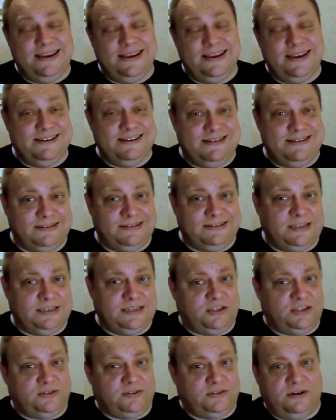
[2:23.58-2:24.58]
it
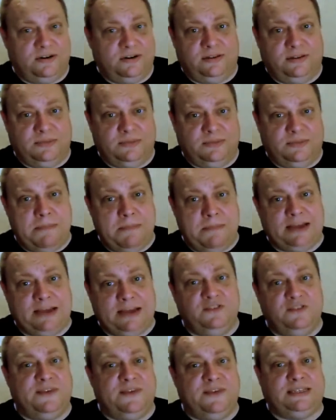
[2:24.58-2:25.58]
does instruct them to
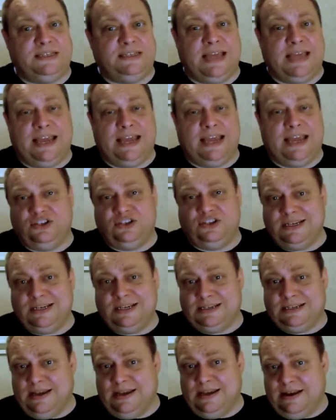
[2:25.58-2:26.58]
manage investigations
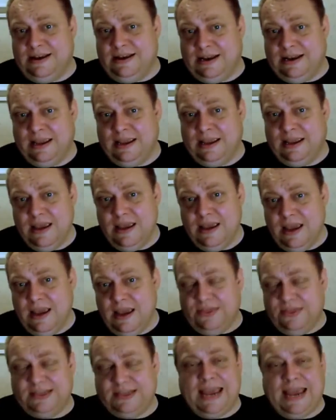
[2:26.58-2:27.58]
internally,
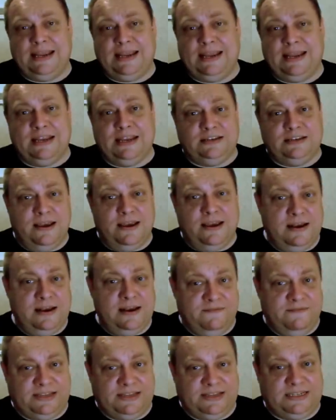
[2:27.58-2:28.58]
and that any
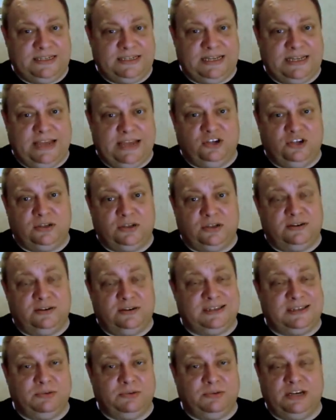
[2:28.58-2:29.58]
internal investigations are
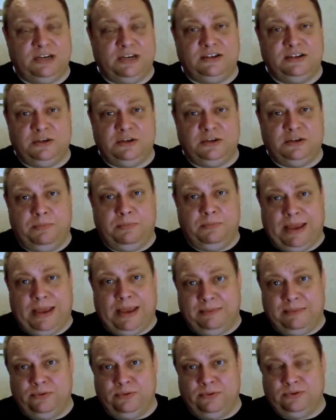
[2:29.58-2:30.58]
subject to
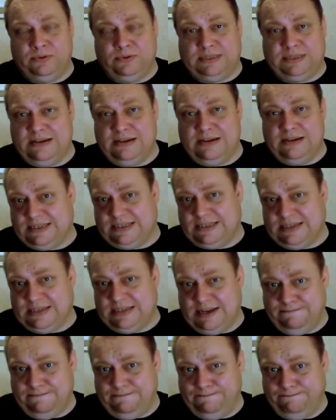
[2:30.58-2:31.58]
papal
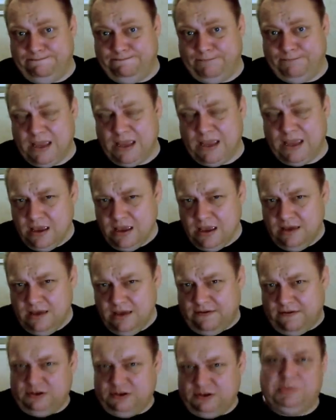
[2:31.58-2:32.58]
secrecy.
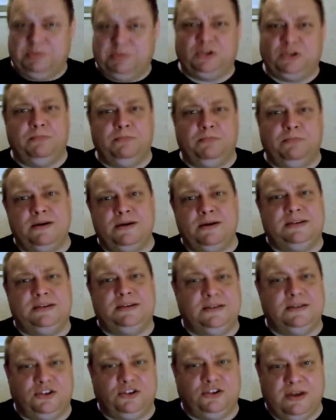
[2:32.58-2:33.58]
For Archbishop
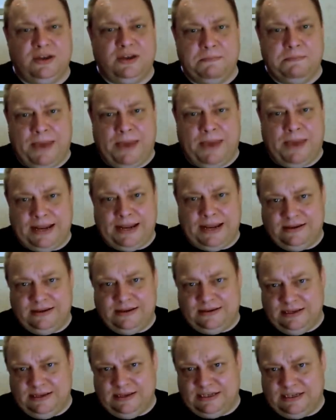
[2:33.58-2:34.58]
Martin to try and
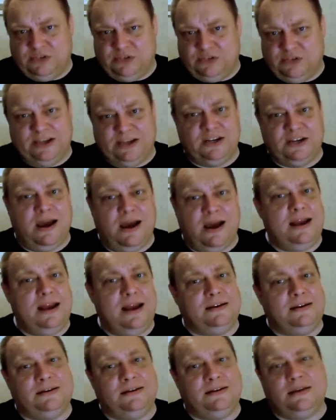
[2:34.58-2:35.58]
paint the situation in
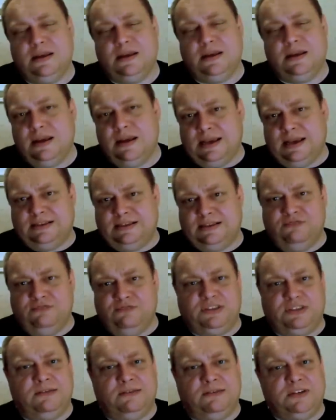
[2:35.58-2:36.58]
Ireland as the
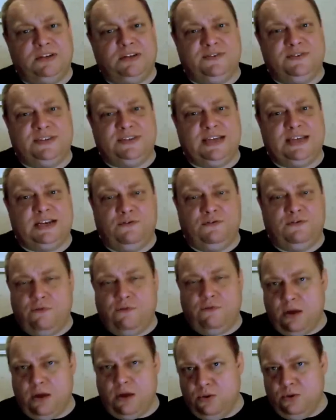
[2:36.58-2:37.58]
result of a set of
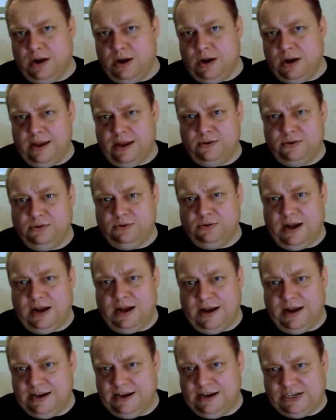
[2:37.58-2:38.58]
rogue local
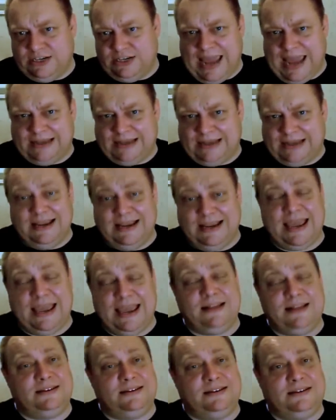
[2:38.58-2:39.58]
clergy acting
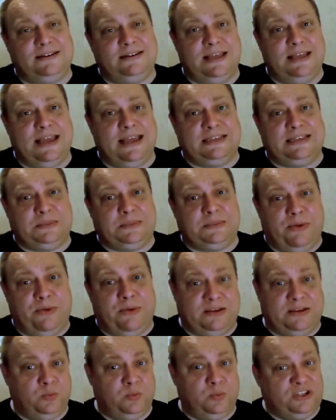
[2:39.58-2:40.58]
against the
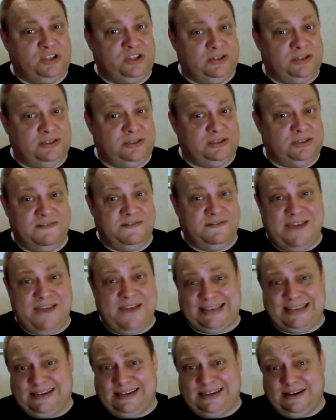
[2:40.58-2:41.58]
express wishes of the
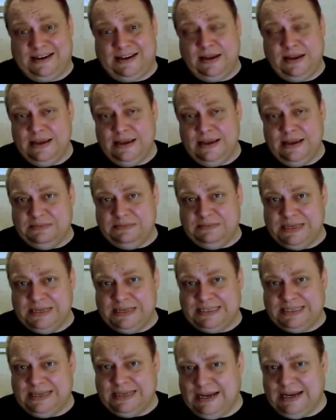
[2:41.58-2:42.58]
Vatican is
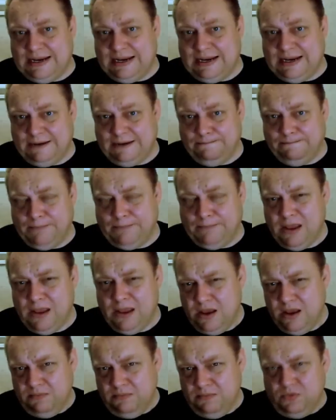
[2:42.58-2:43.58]
misleading.
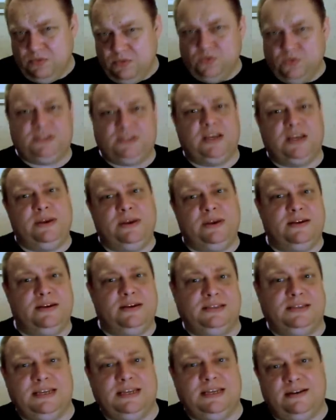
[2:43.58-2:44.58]
More so when you
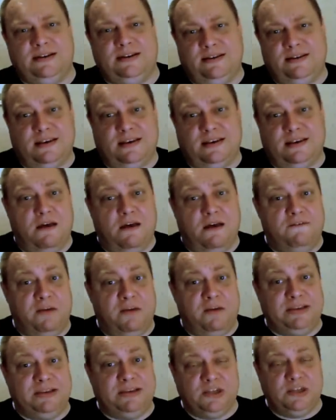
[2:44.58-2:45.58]
consider that the
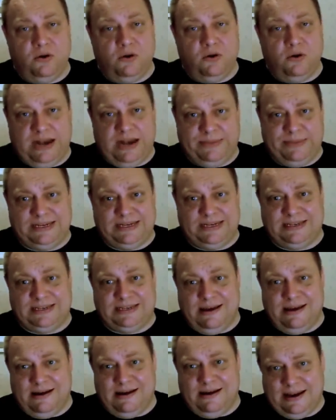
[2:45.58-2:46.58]
cover-up is not limited
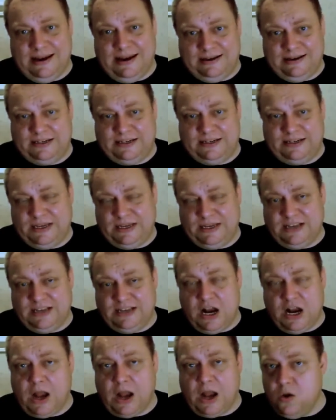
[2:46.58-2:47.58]
to Ireland, it's
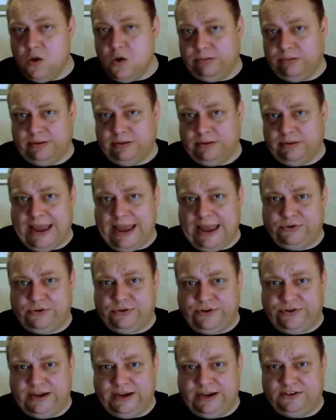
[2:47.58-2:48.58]
a global
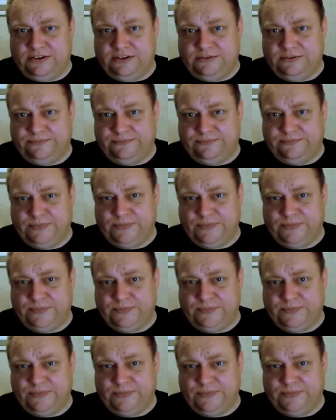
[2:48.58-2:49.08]
outrage.